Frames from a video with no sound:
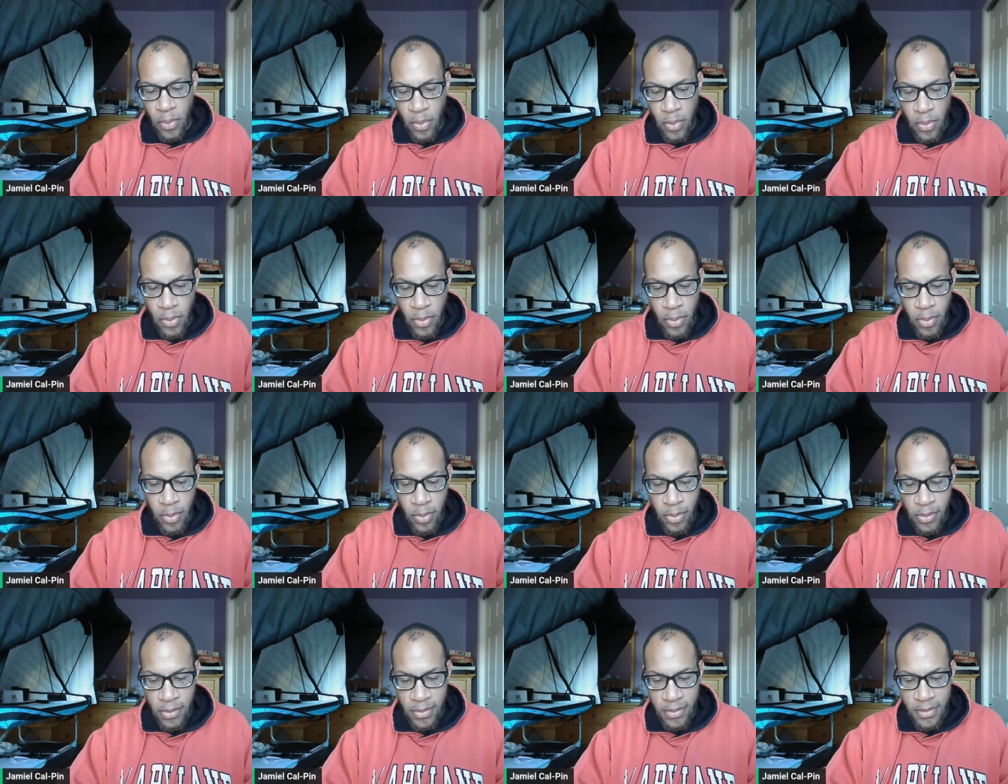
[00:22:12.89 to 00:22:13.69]
Oh,
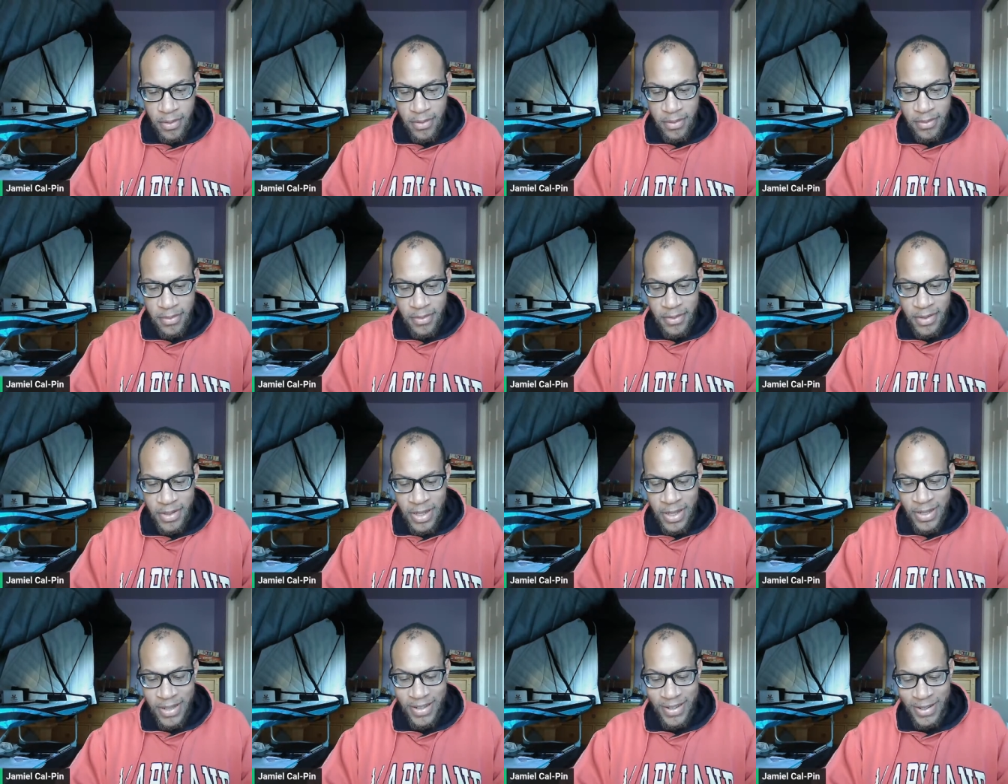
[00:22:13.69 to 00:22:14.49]

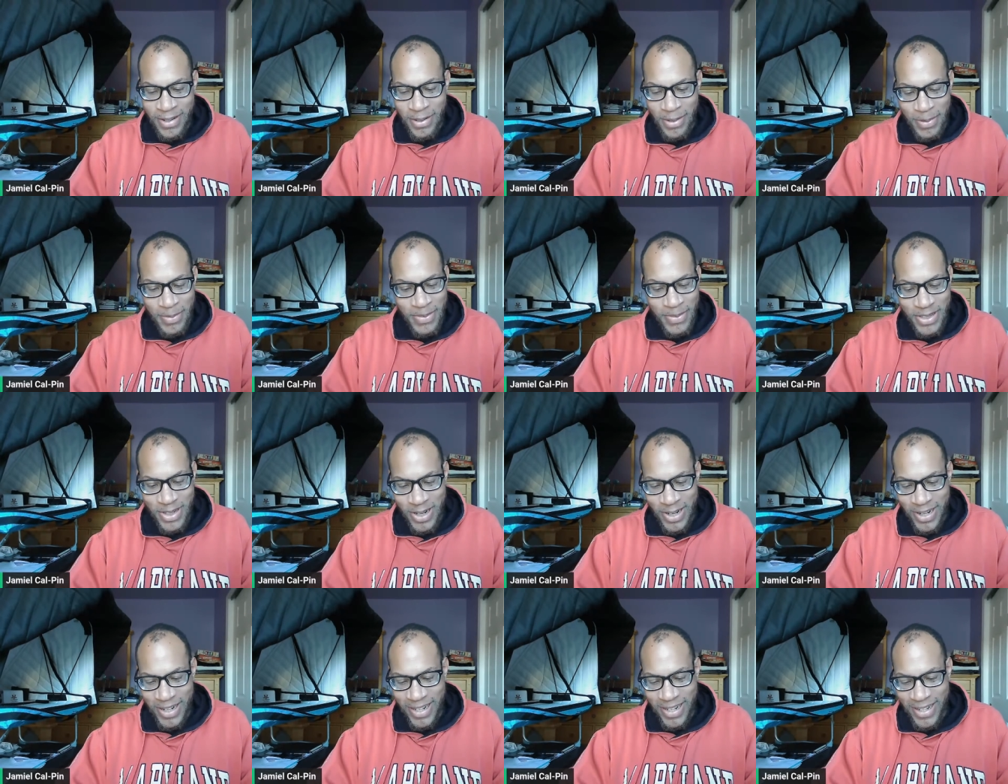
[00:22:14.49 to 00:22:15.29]
I'm
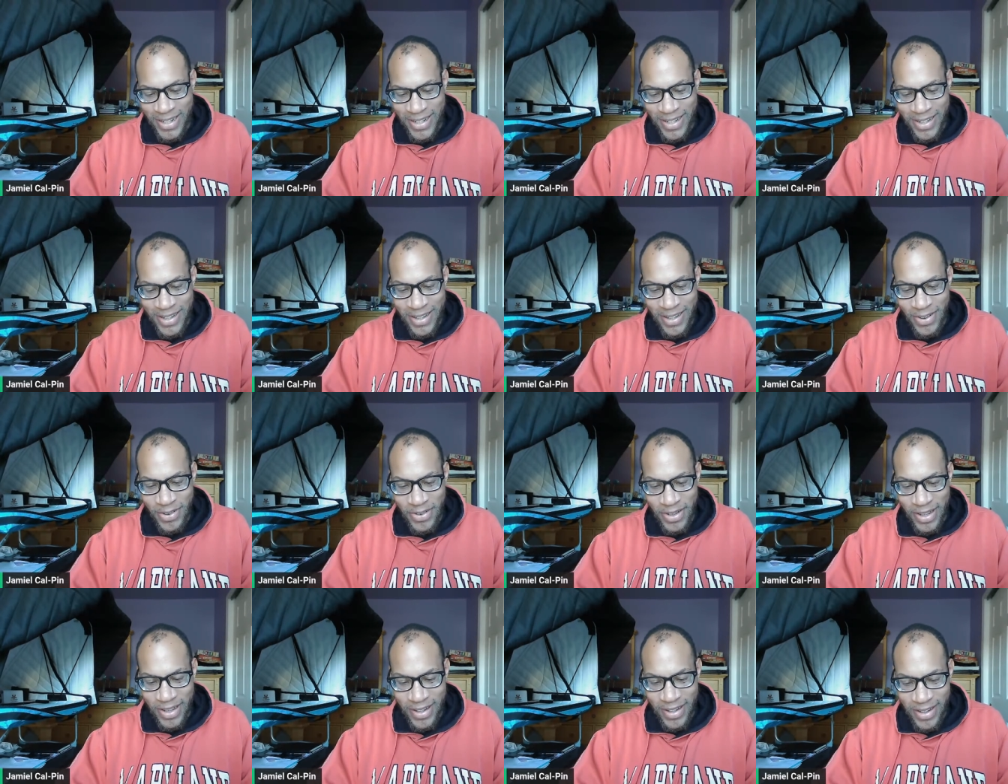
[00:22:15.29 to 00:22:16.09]
sorry.
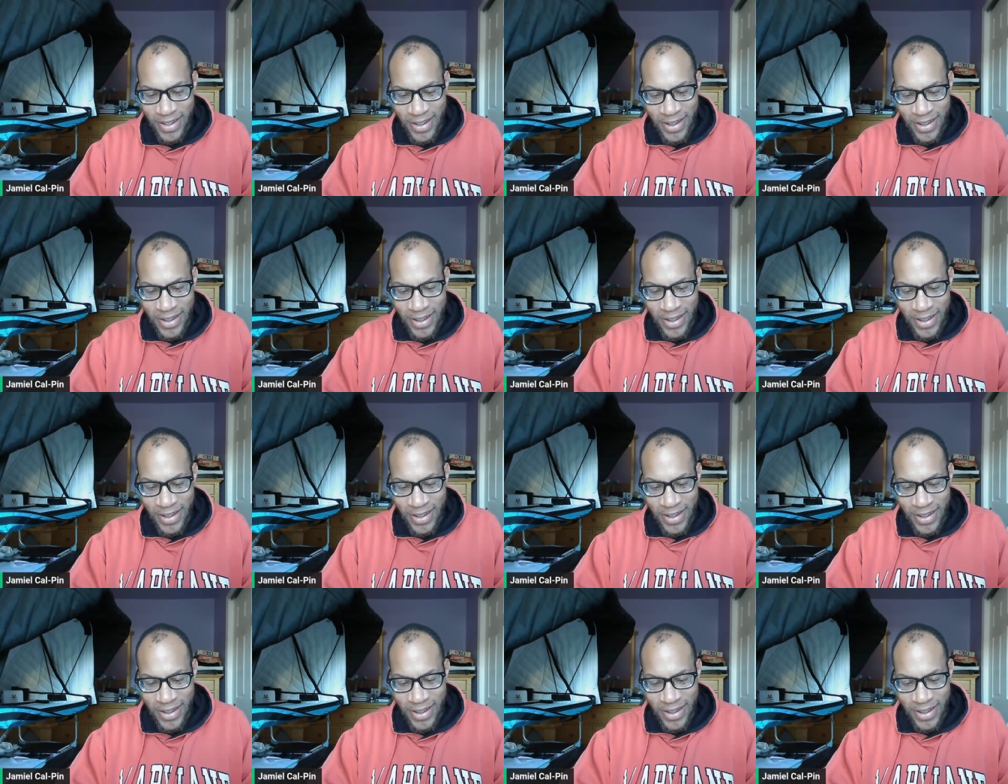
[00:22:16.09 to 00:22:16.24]
Okay.